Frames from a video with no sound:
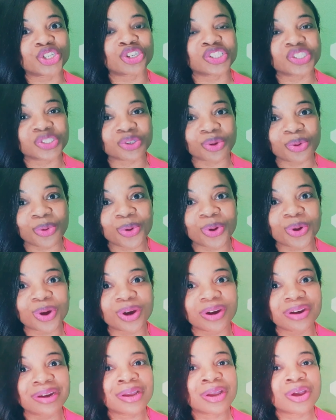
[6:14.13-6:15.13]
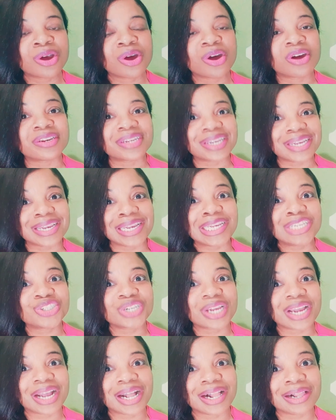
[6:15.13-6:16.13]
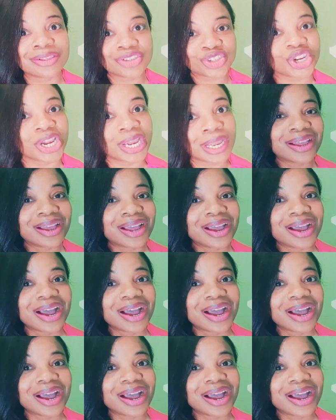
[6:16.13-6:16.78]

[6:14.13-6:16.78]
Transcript: your score on each health check,